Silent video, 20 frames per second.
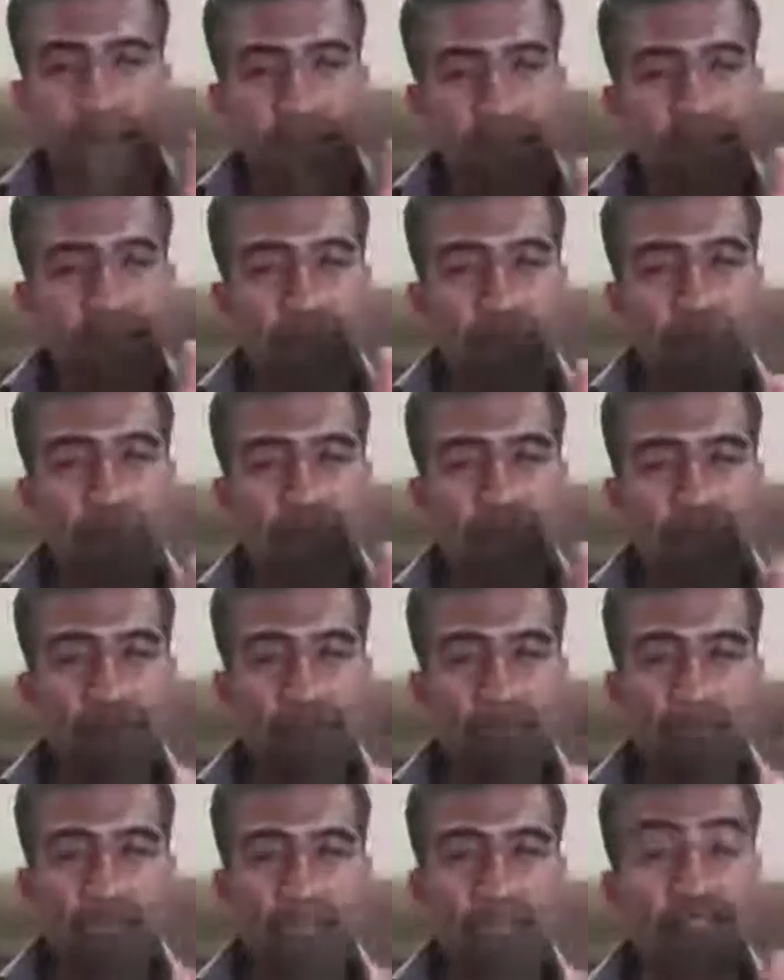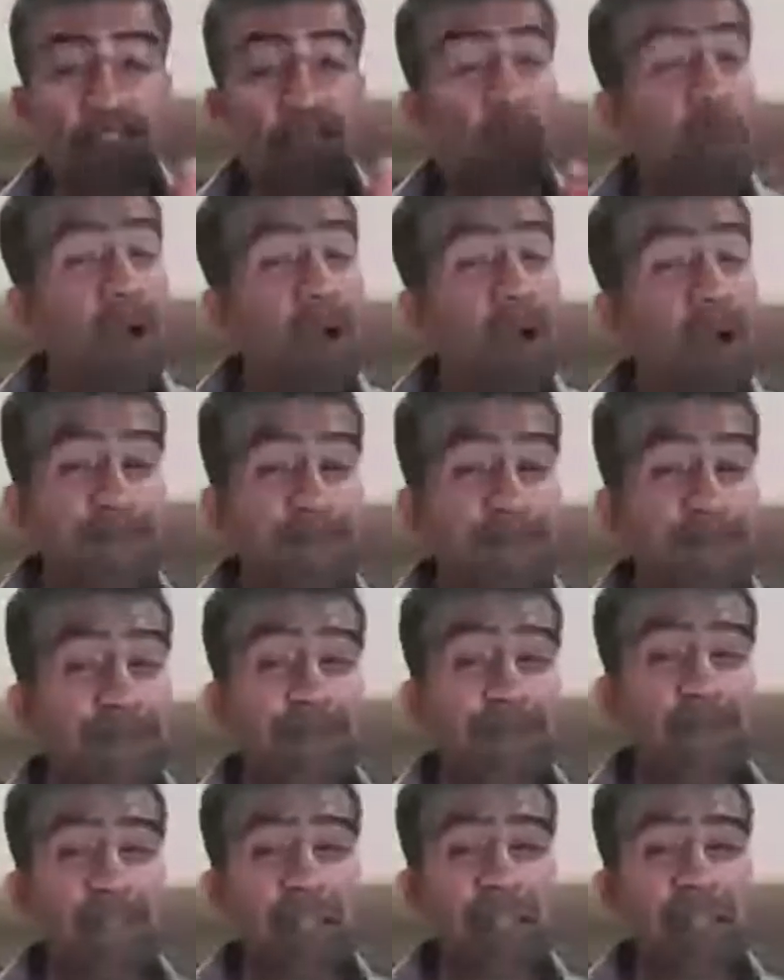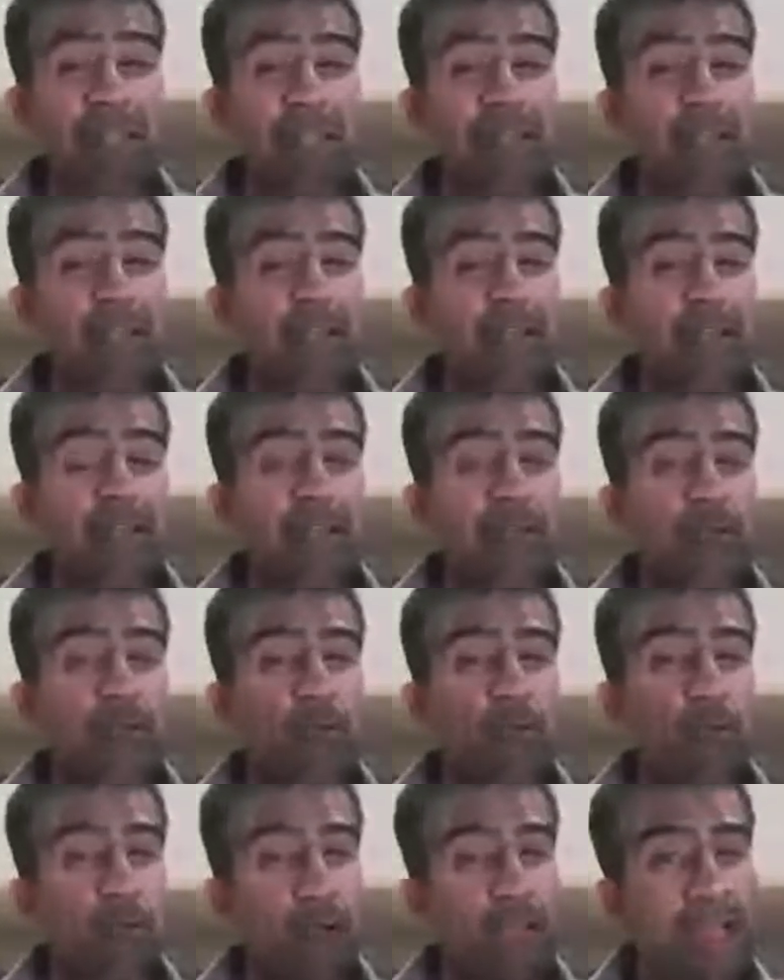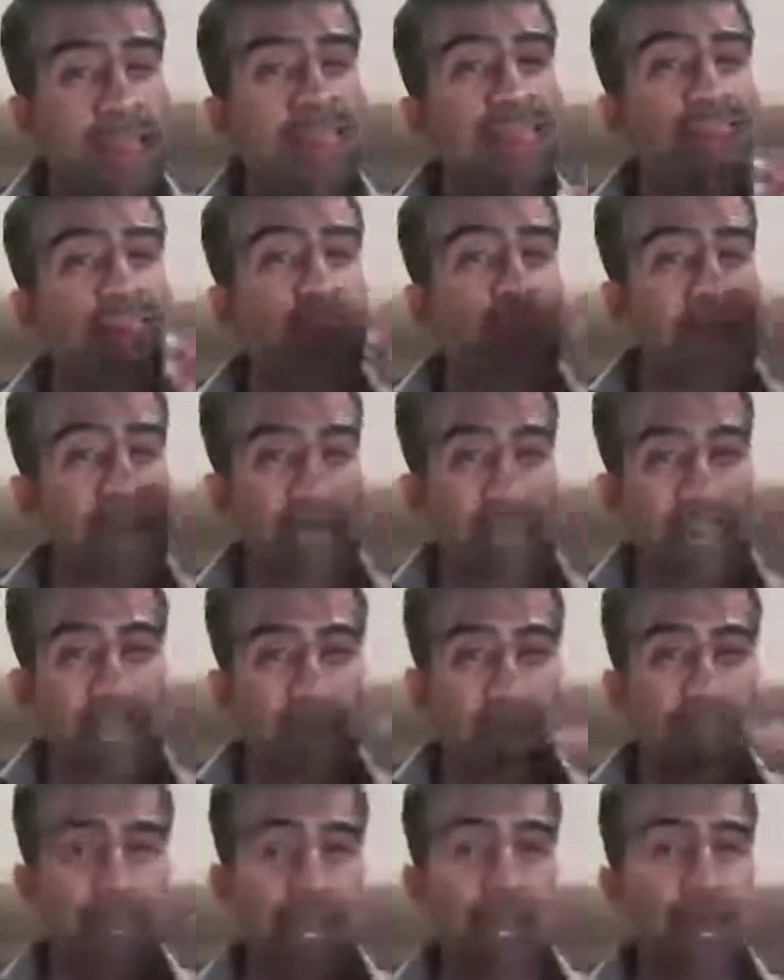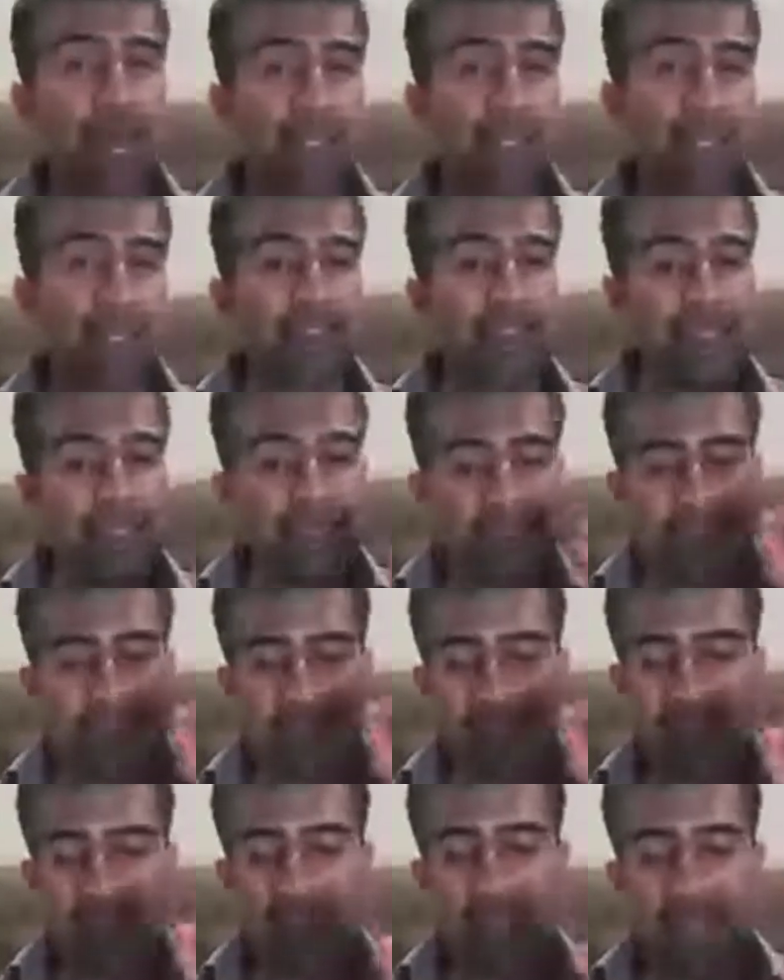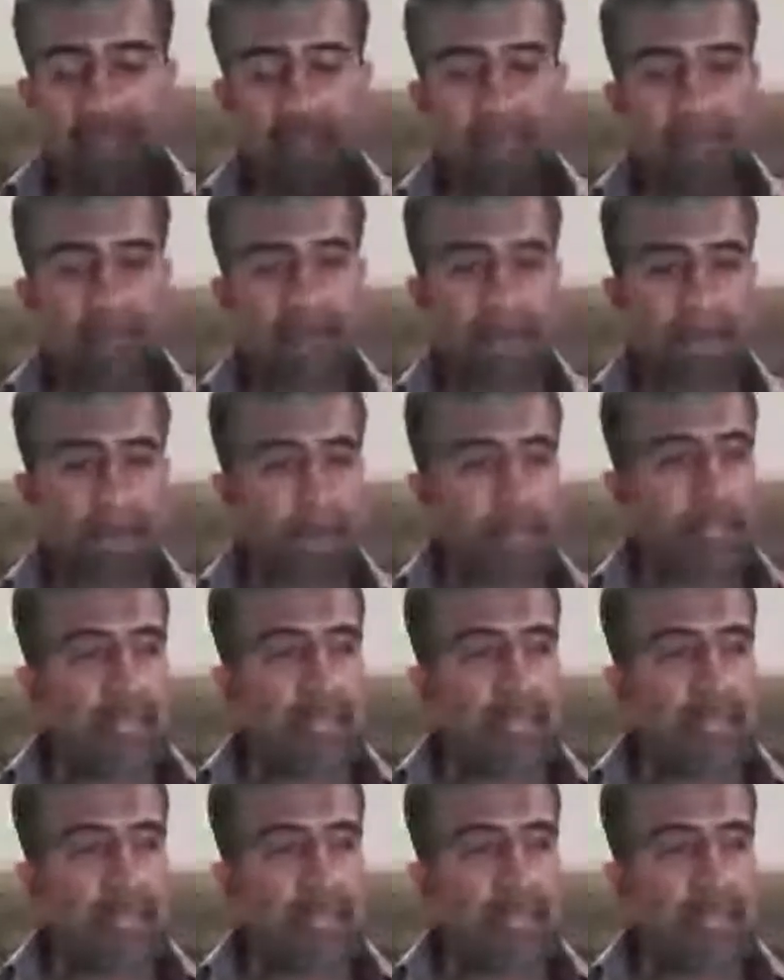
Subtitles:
And the fourth trigger is the when. When is a bad habit happening? And this is the other key thing.